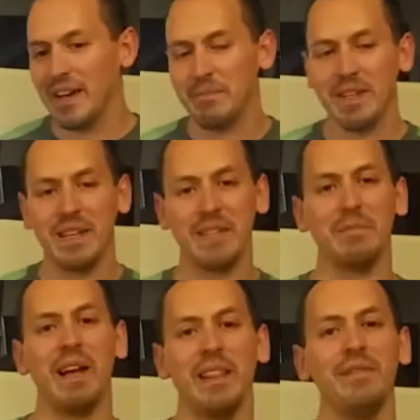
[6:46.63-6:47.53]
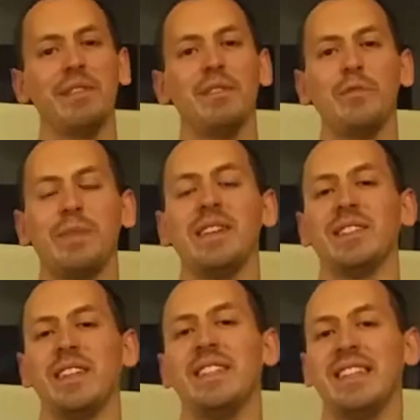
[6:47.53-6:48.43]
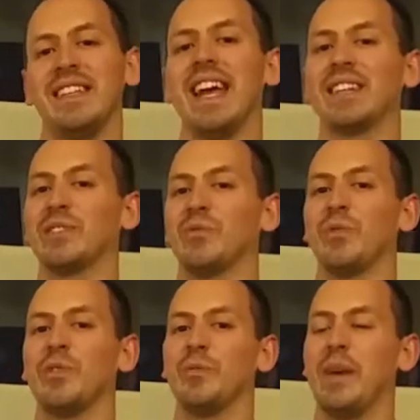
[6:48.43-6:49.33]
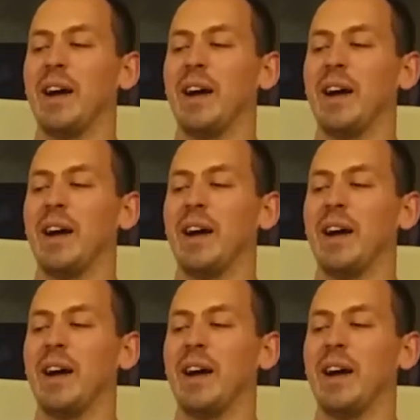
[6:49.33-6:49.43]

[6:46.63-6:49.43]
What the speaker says: because my living room is in the next room,